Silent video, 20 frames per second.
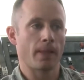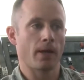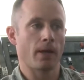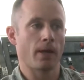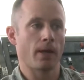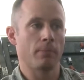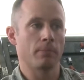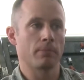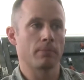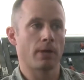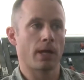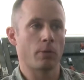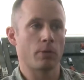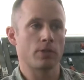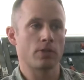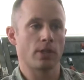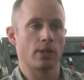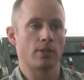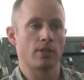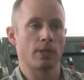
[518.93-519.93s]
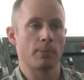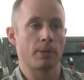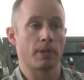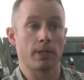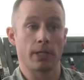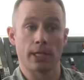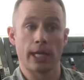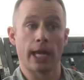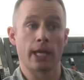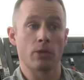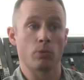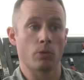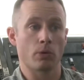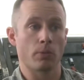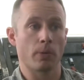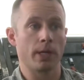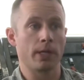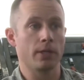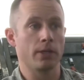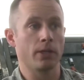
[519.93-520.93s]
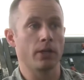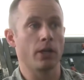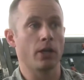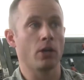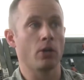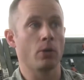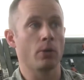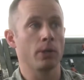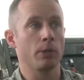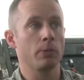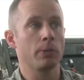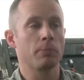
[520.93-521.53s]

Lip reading: I would say typically now that we're ready to go,